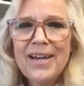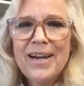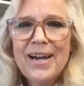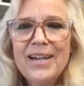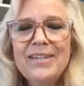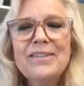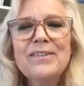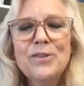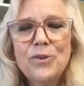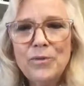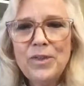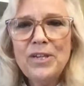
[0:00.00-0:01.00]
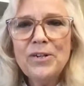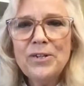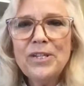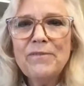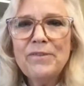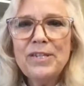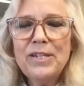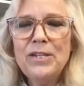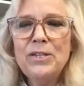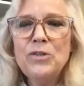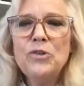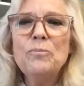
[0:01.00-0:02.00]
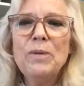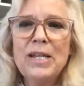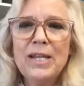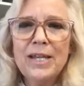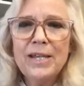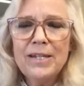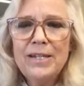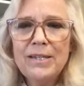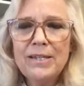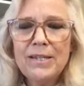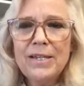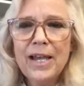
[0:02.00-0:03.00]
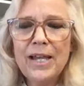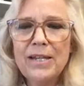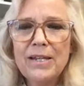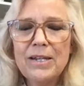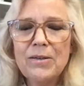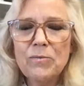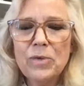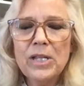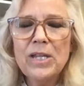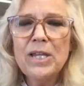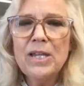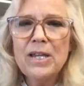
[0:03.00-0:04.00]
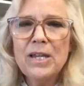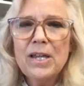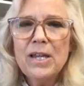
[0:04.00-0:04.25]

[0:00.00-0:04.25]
I just, over the years, have seen too many kids get really,